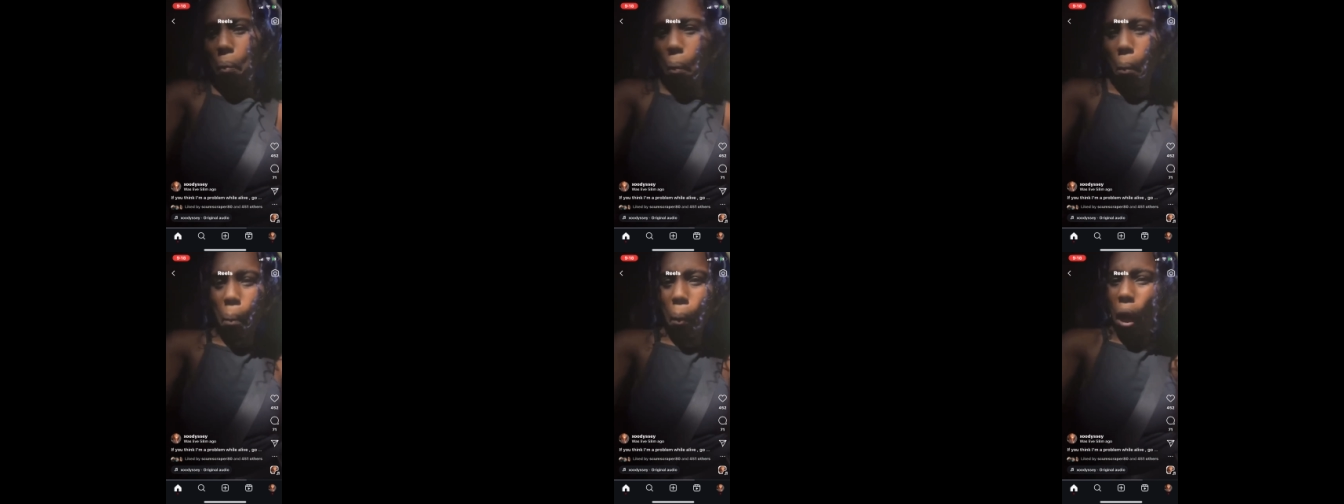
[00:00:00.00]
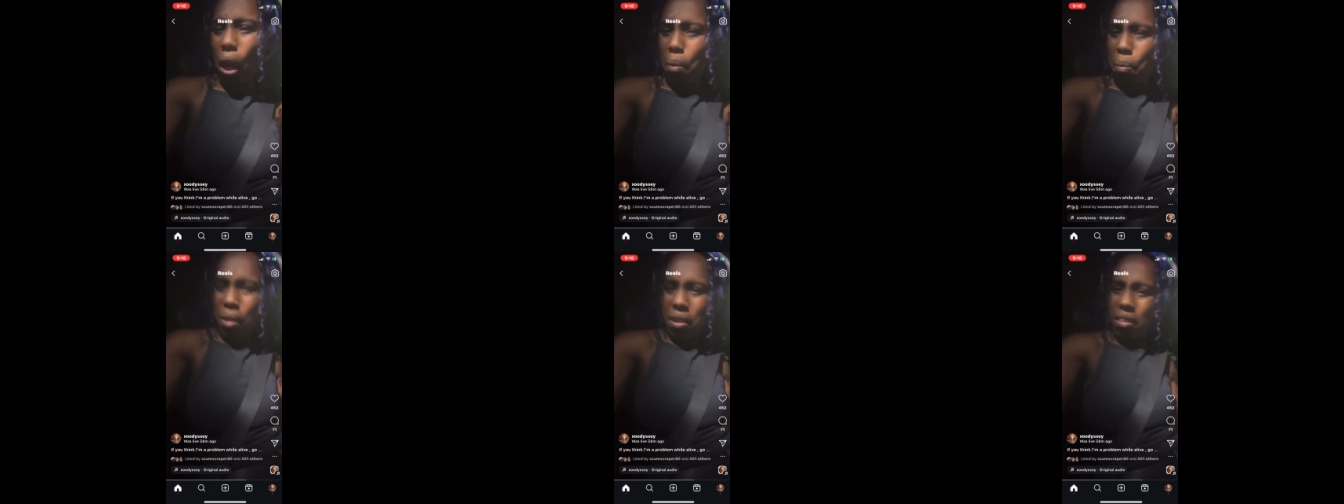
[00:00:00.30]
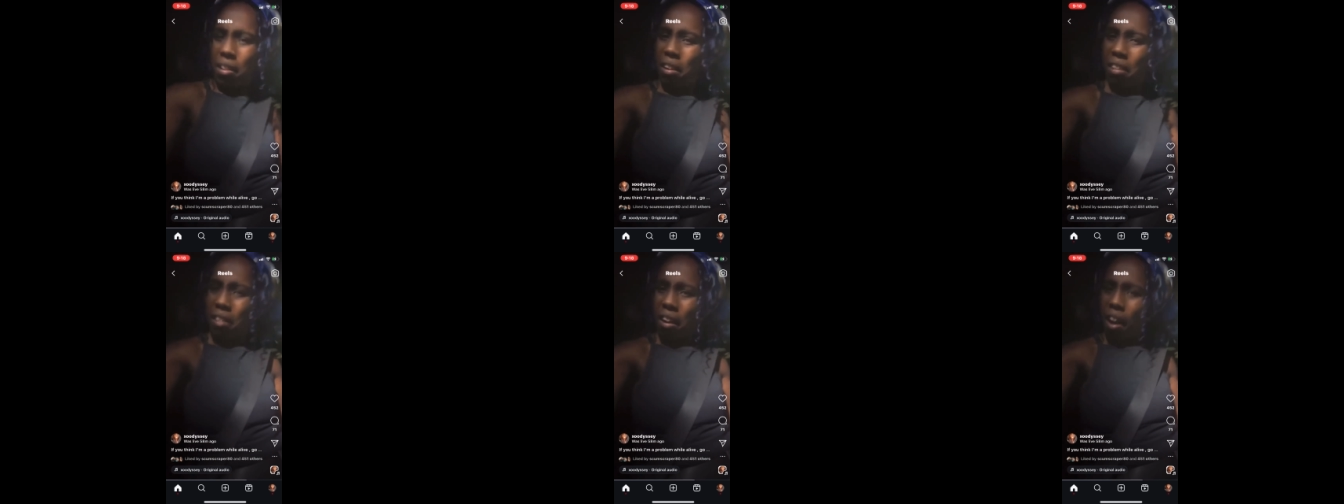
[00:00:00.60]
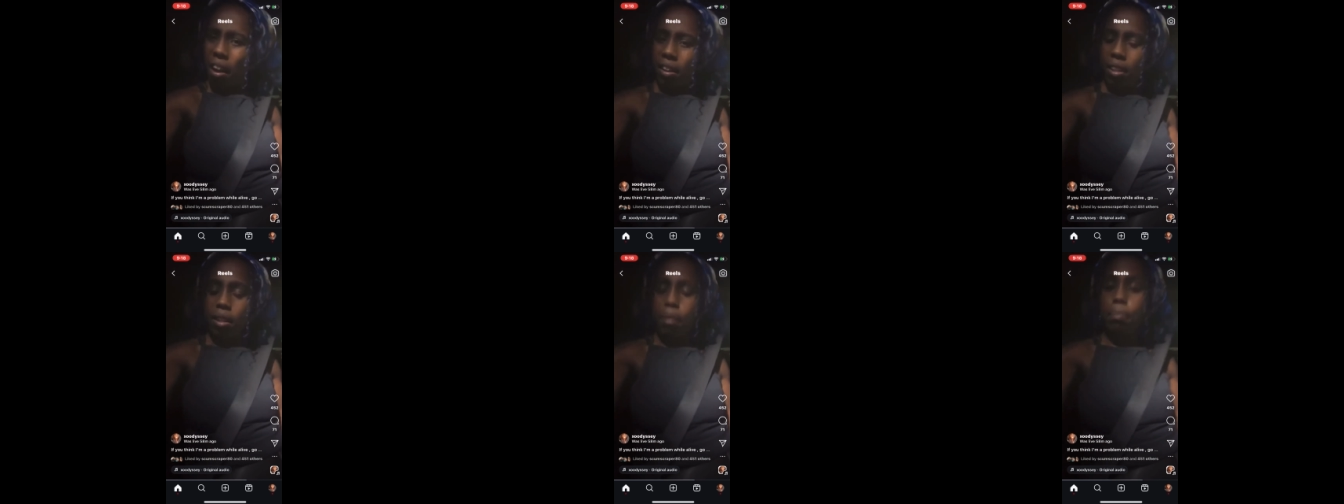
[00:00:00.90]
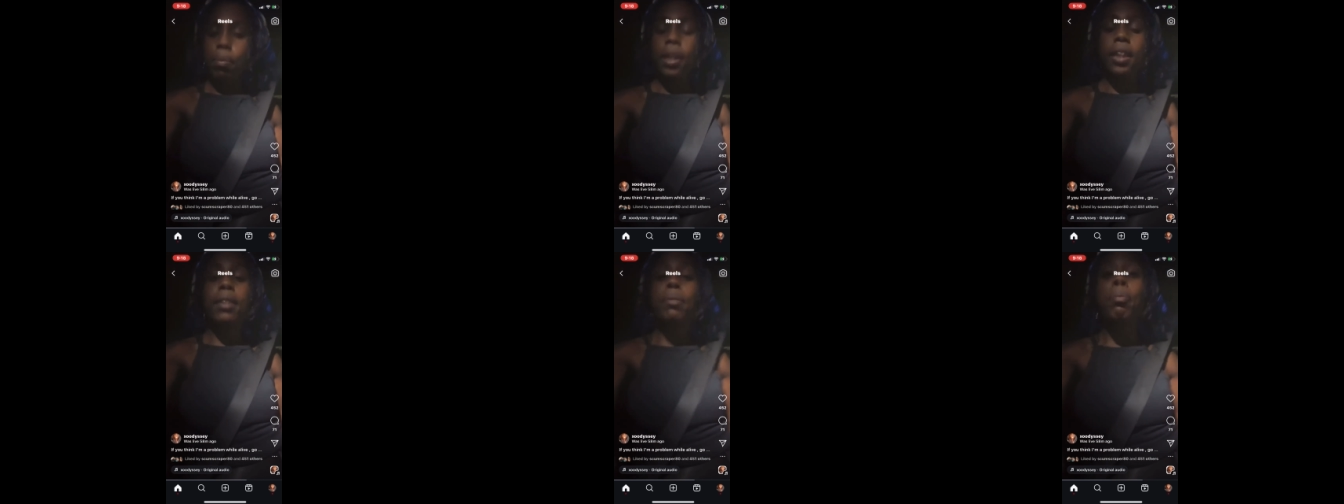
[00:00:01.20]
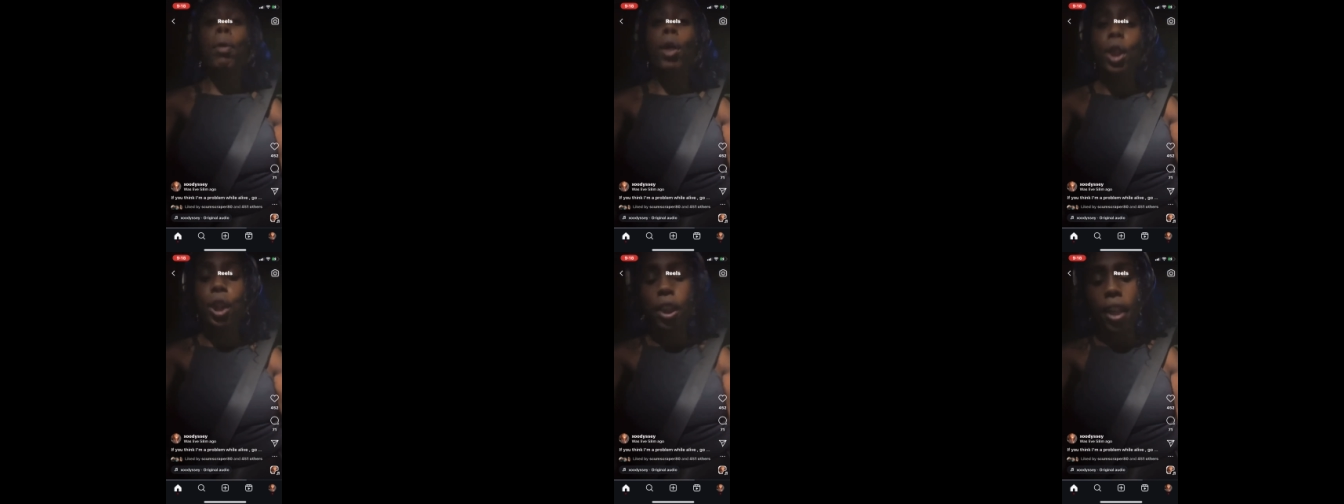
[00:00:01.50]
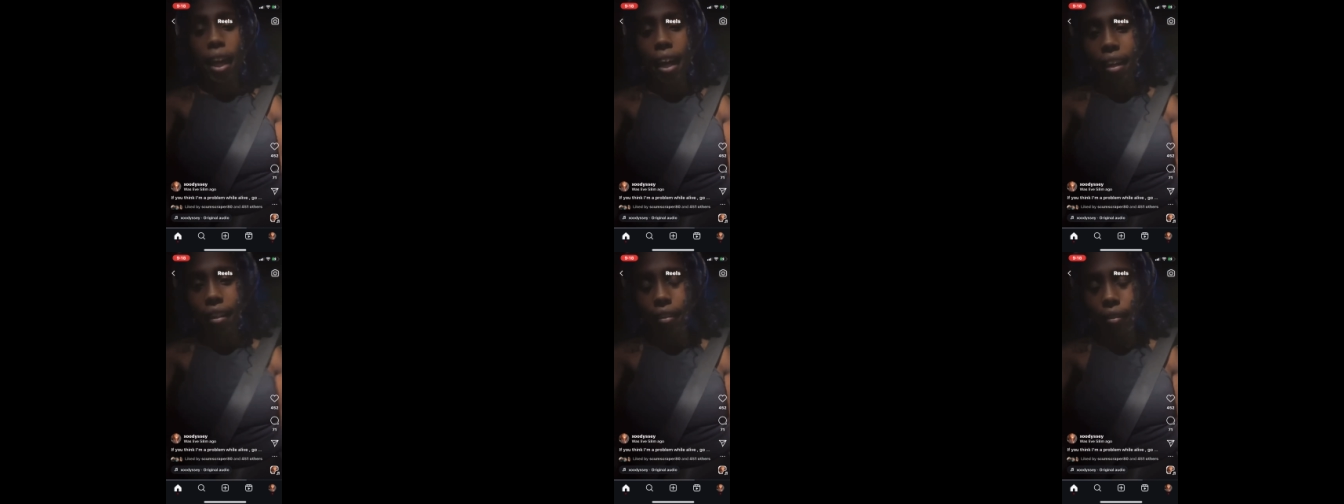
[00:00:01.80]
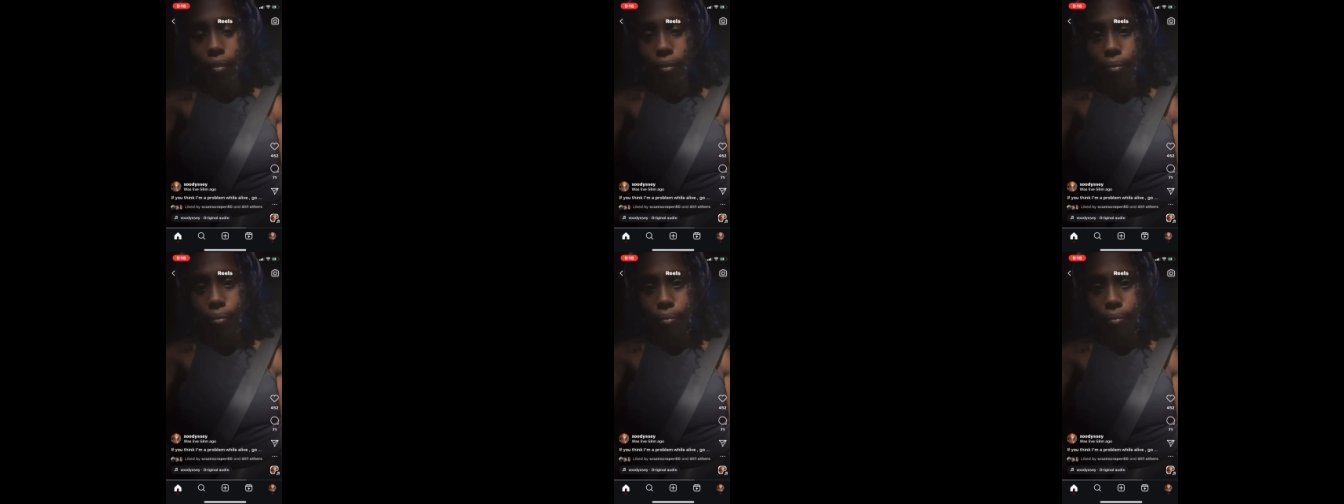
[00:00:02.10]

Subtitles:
maybe they're not complicit. Bullshit.